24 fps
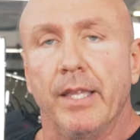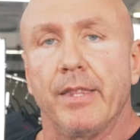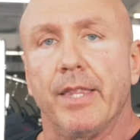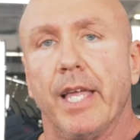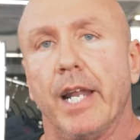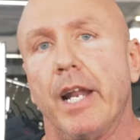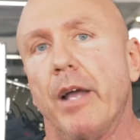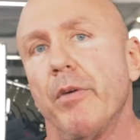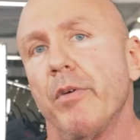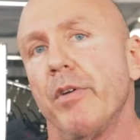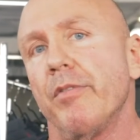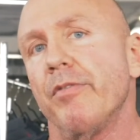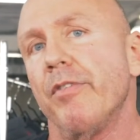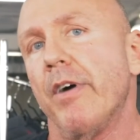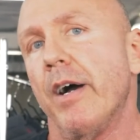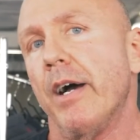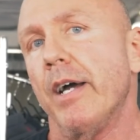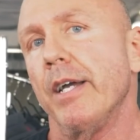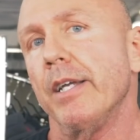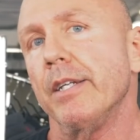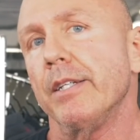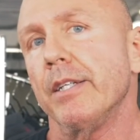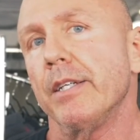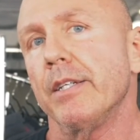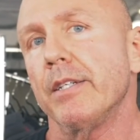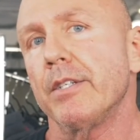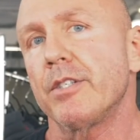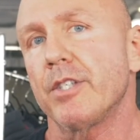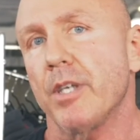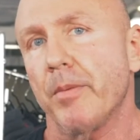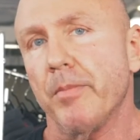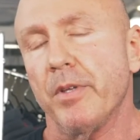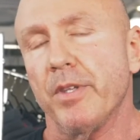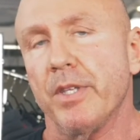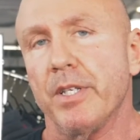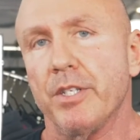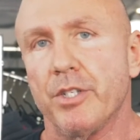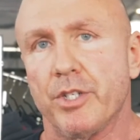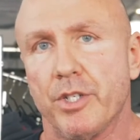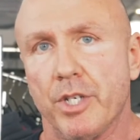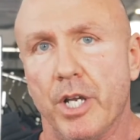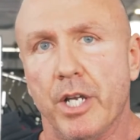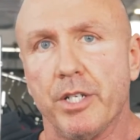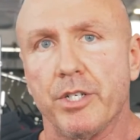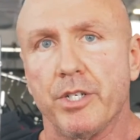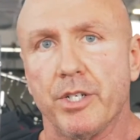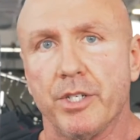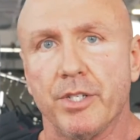that I would find some of these
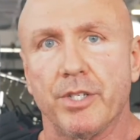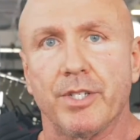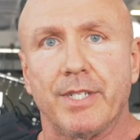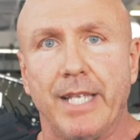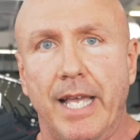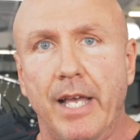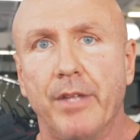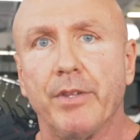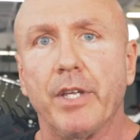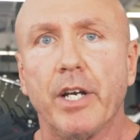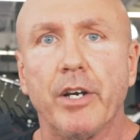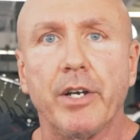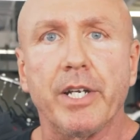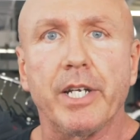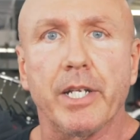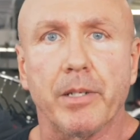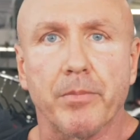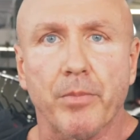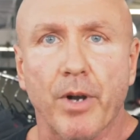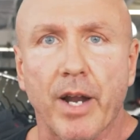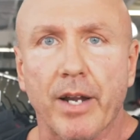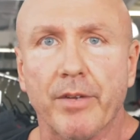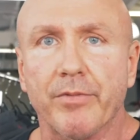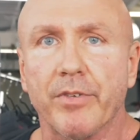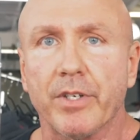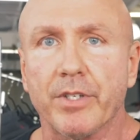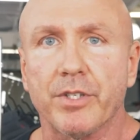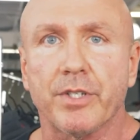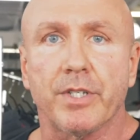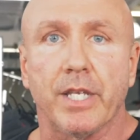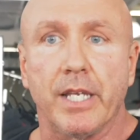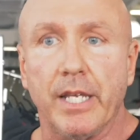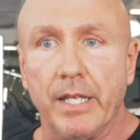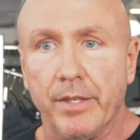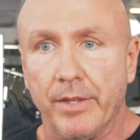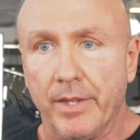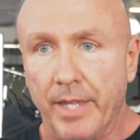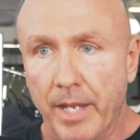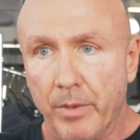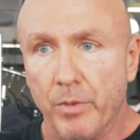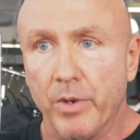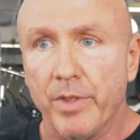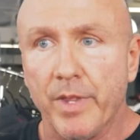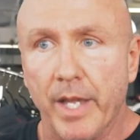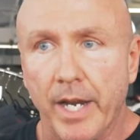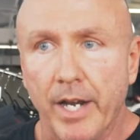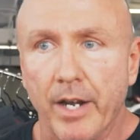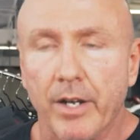judges down there eating breakfast. And they
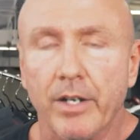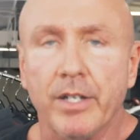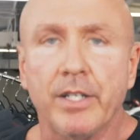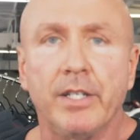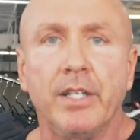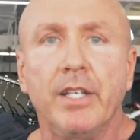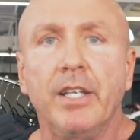were there,